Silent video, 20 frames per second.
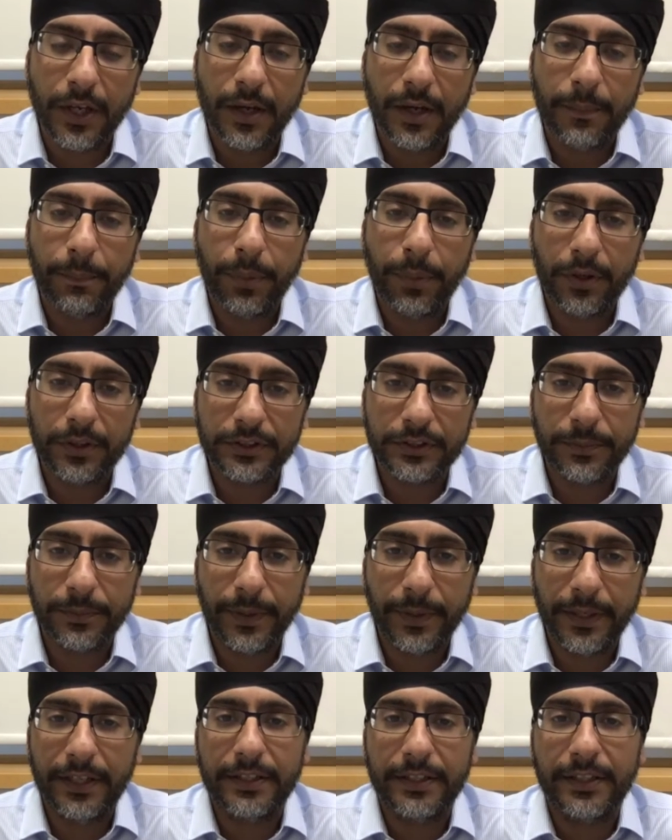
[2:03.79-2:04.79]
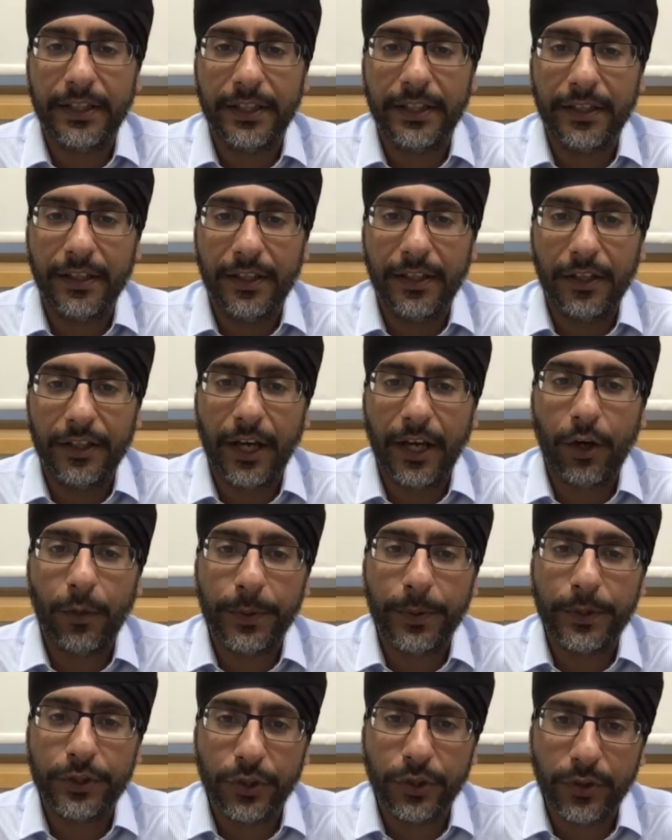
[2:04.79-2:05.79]
possibility, that
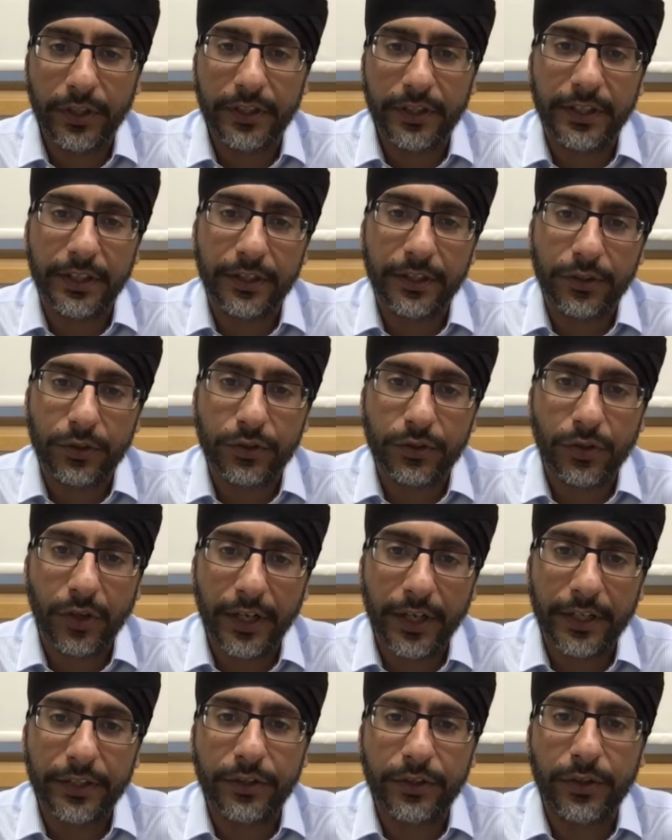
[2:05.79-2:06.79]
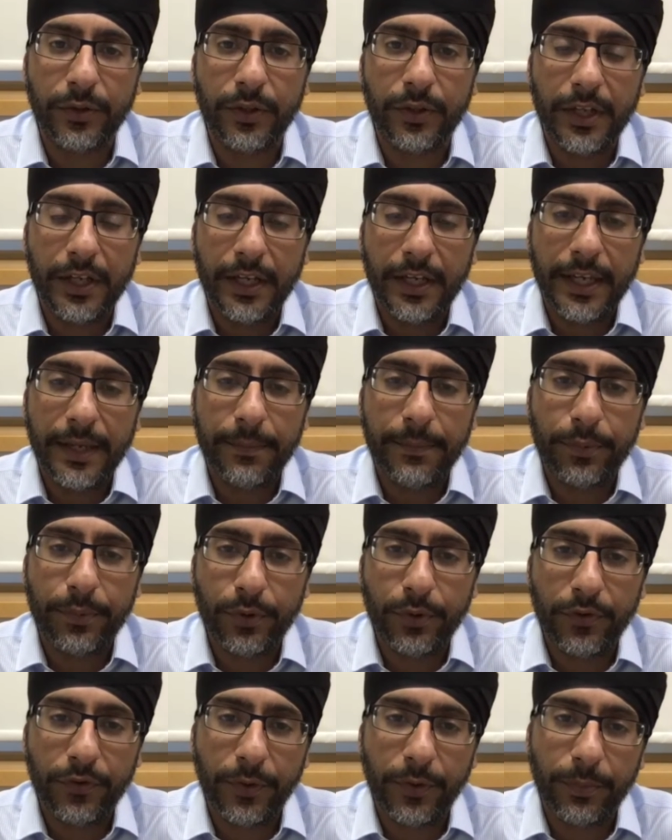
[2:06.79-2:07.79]
opportunity to try to
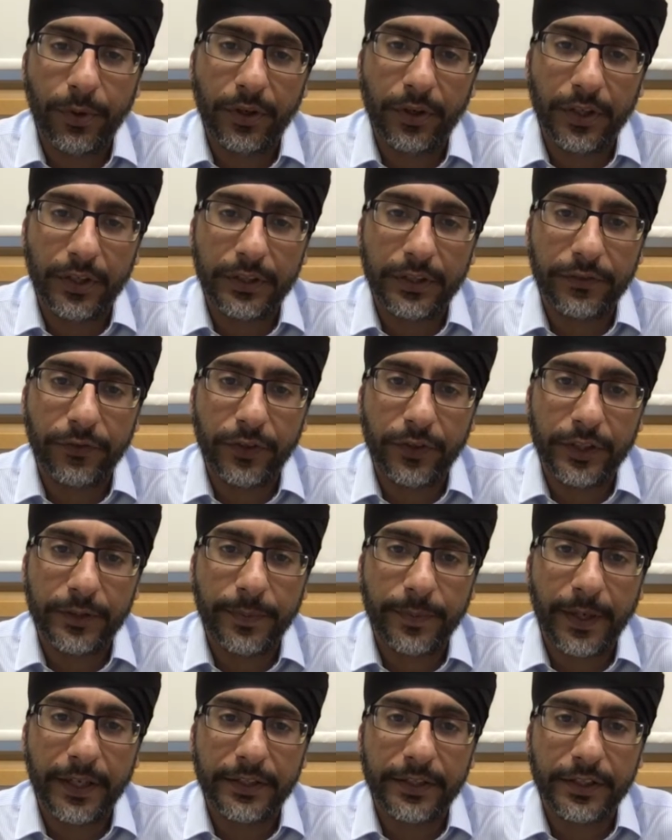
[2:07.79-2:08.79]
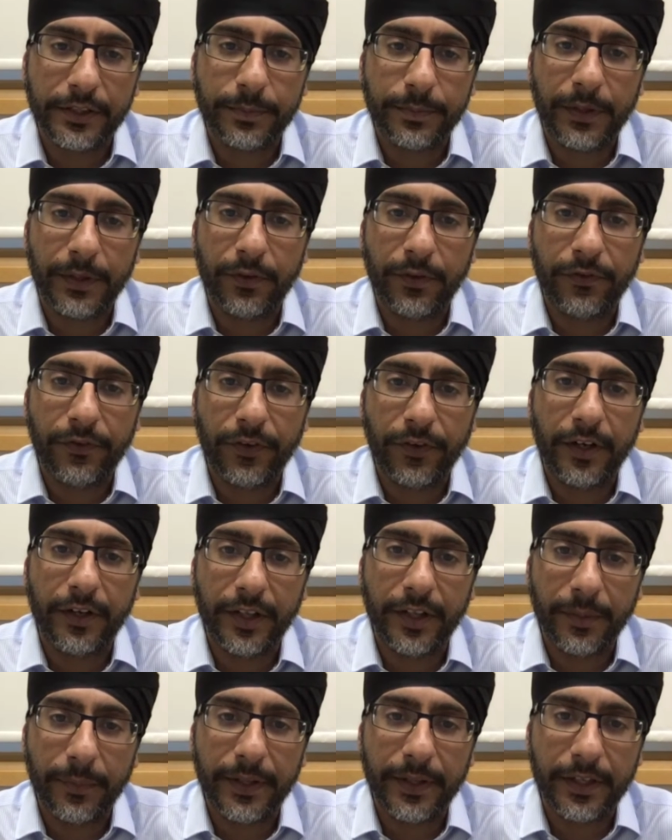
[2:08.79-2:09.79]
improve the prognosis for these patients by referring
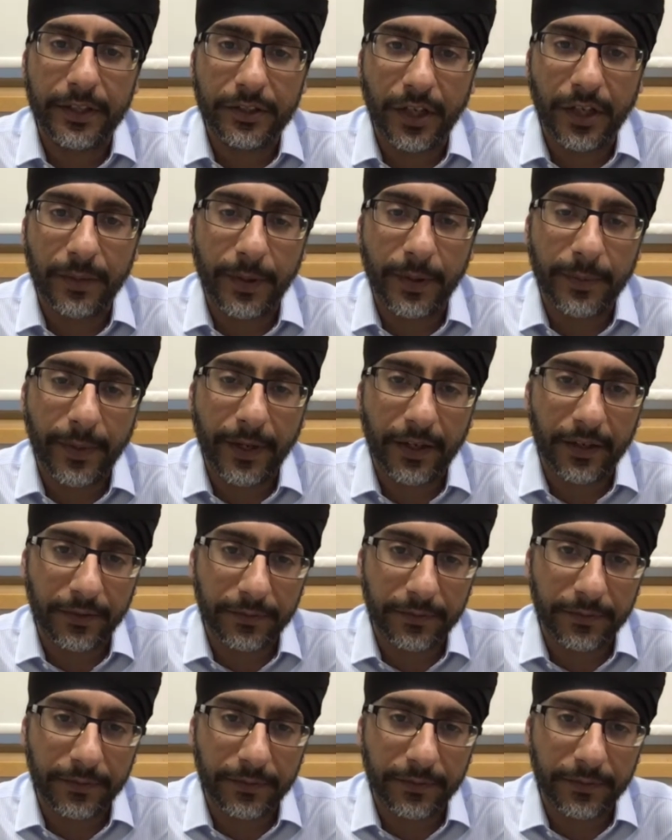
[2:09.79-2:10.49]
them in a timely manner.